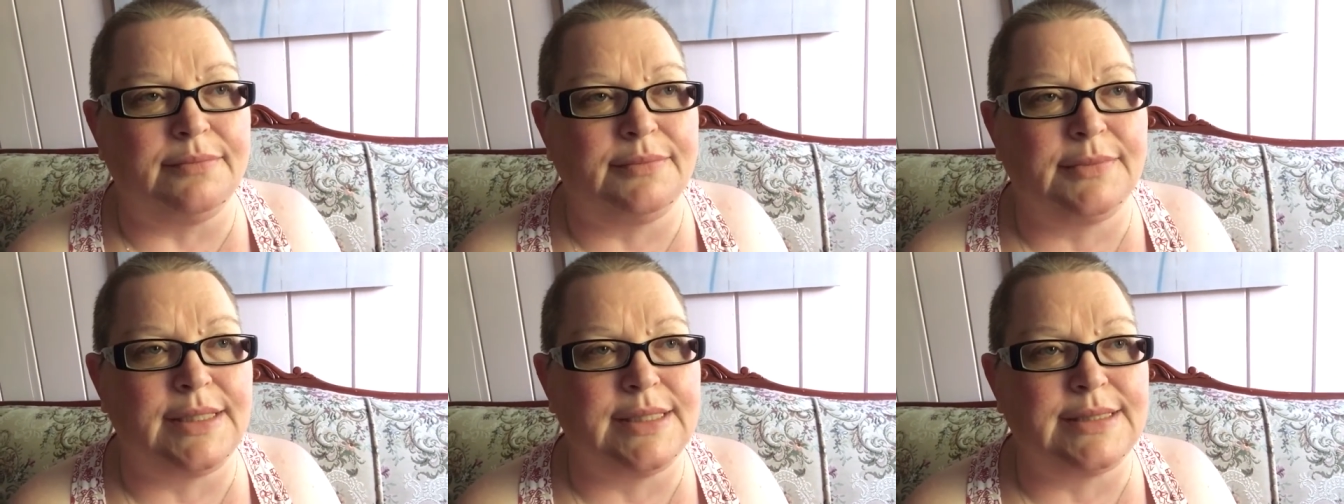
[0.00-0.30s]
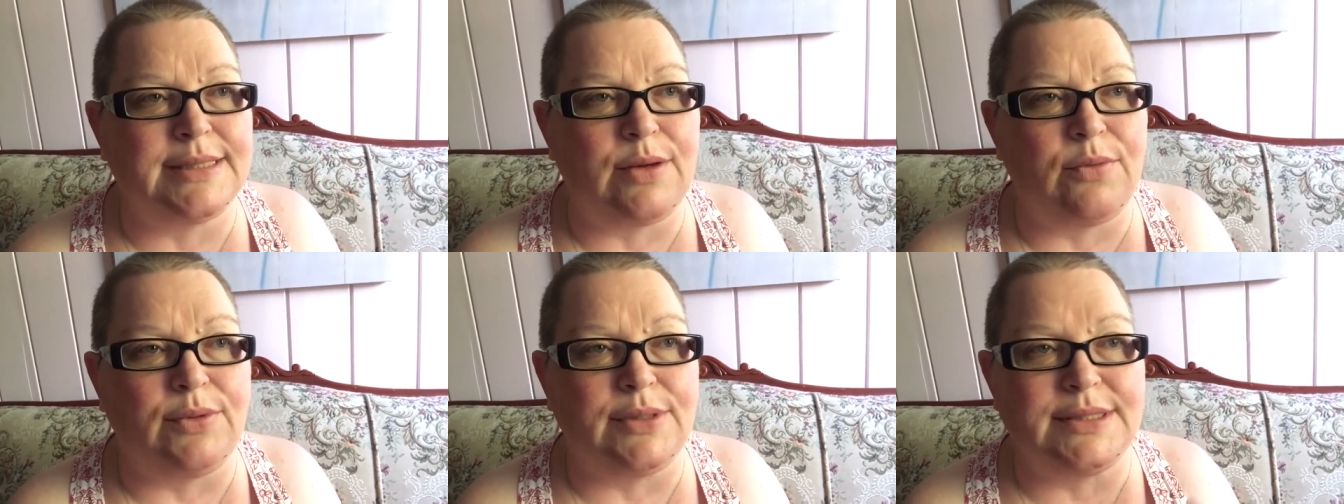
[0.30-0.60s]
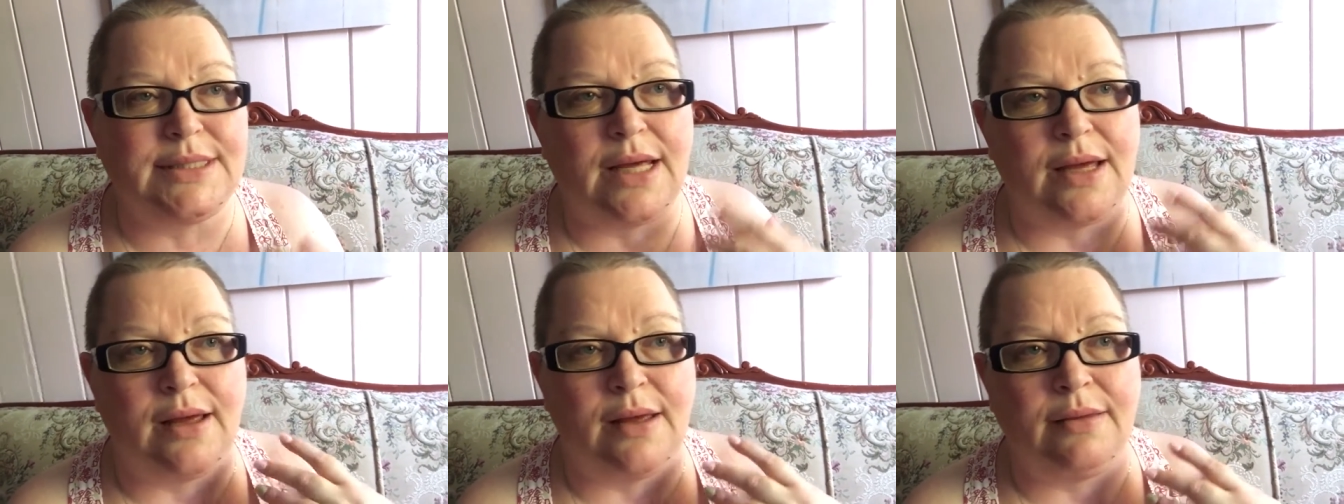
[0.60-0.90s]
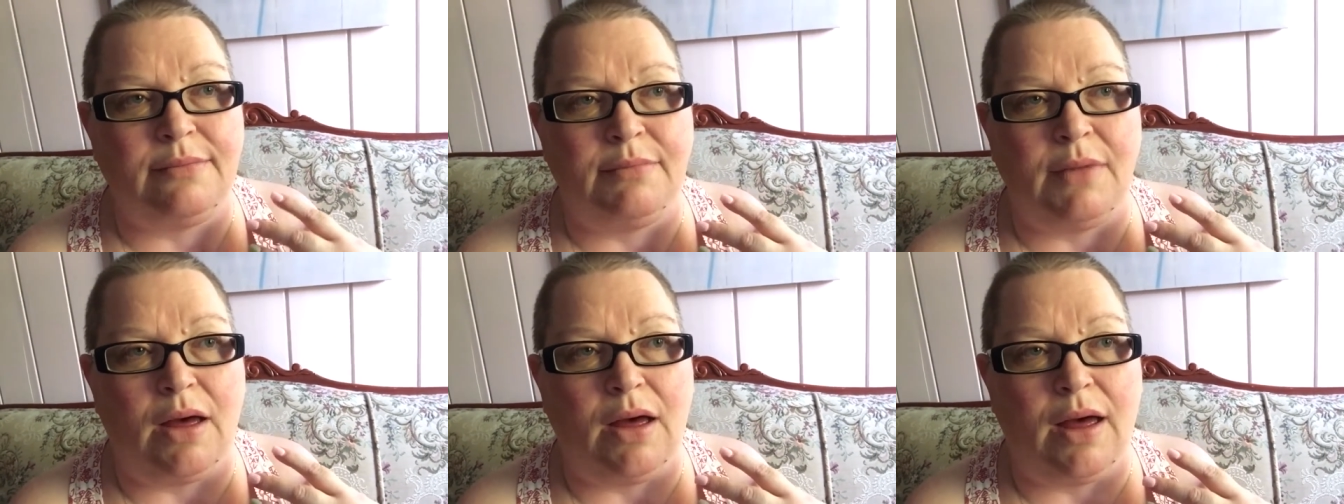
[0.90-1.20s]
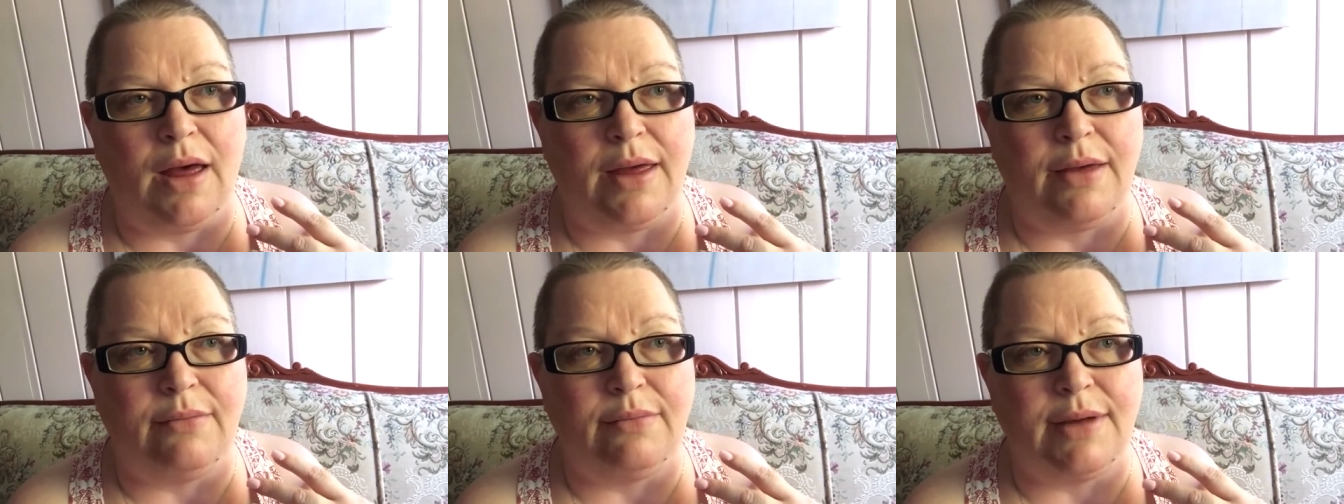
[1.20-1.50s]
because at one time
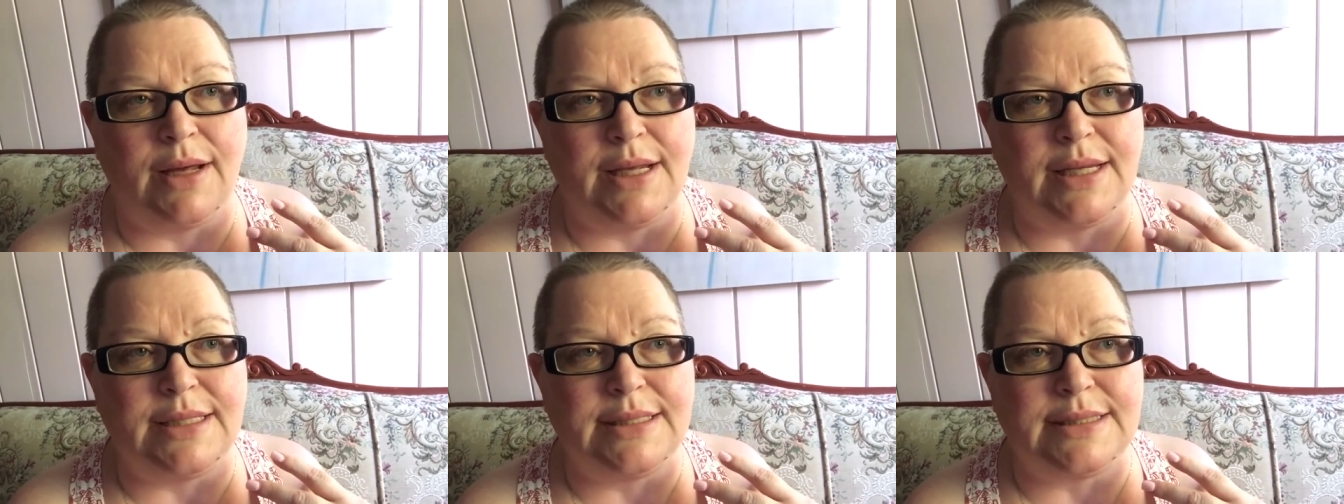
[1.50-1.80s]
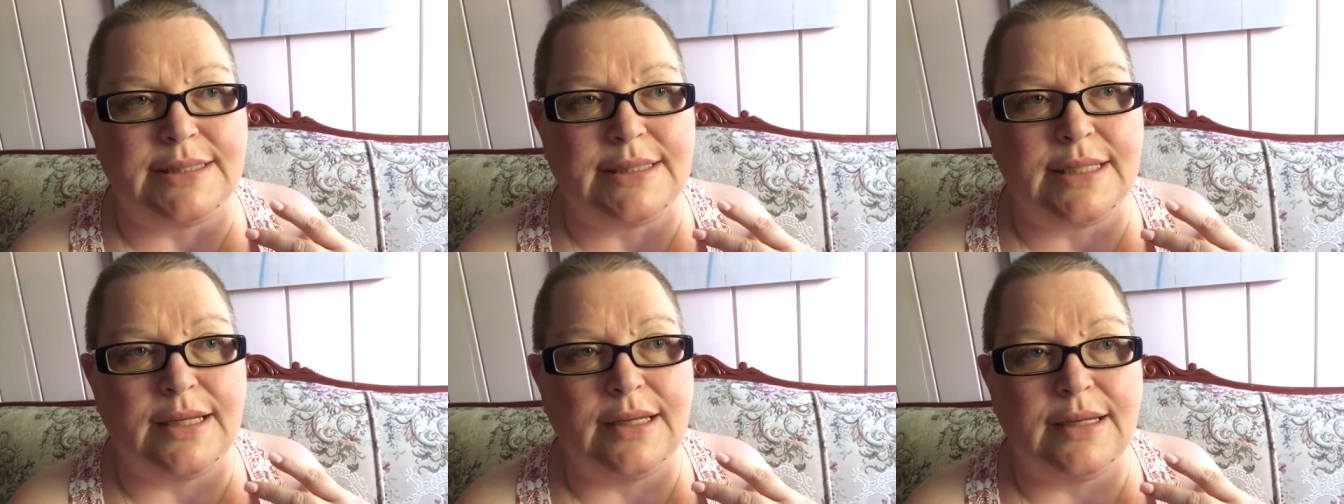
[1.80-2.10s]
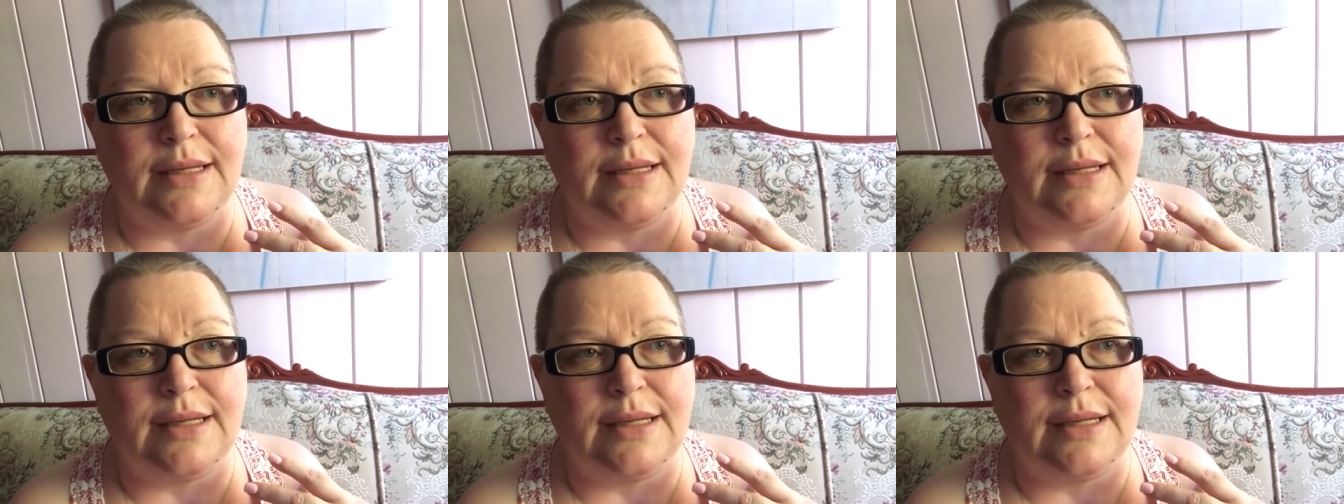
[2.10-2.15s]
I was